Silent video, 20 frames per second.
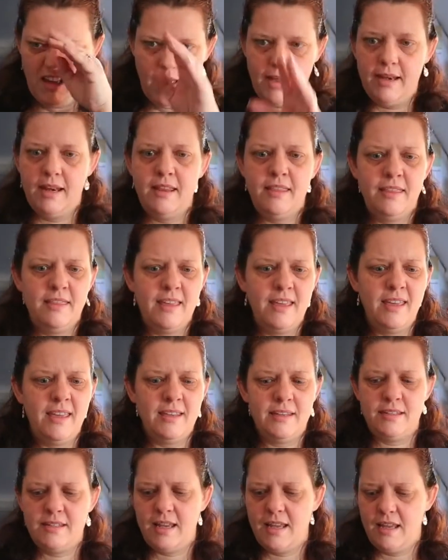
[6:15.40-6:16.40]
And I think
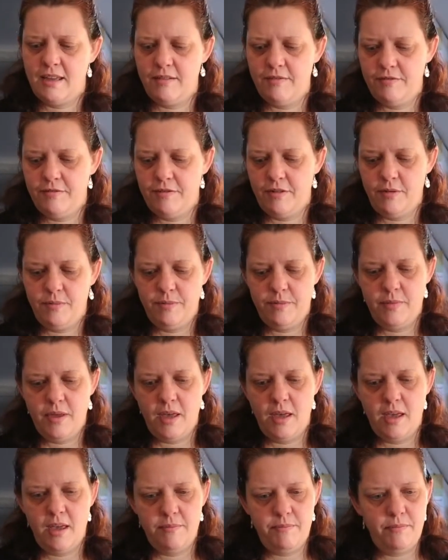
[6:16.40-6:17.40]
it's taken
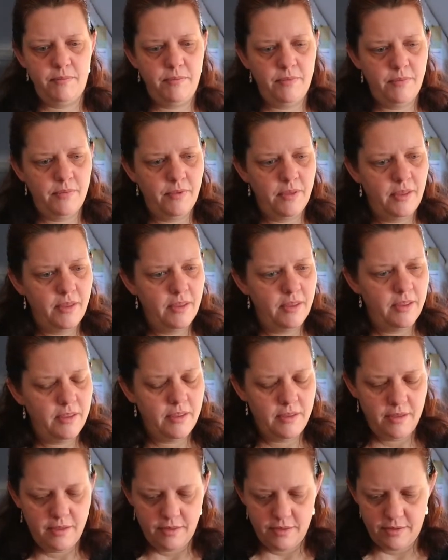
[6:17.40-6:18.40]
from
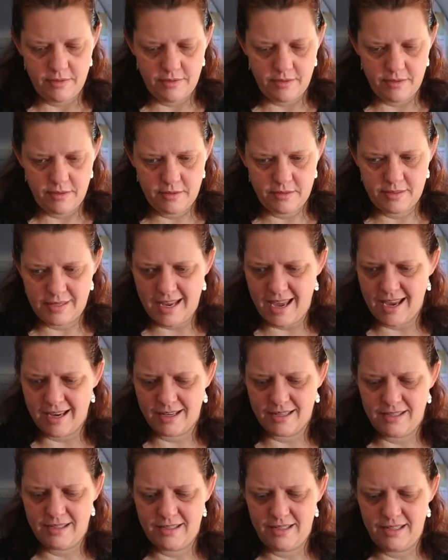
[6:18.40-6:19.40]
the
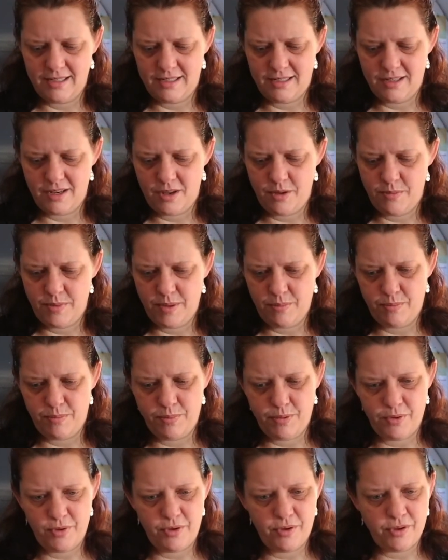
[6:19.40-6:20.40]
taxidermy
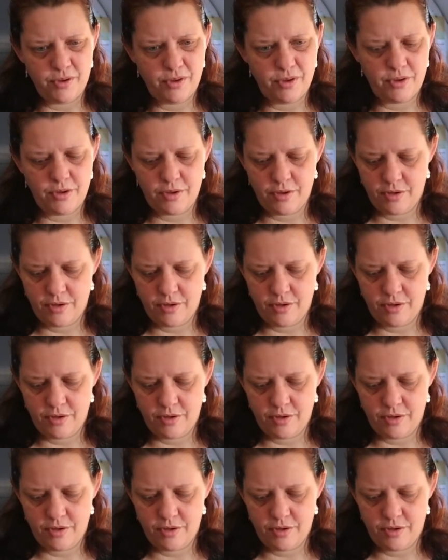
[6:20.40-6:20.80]
book.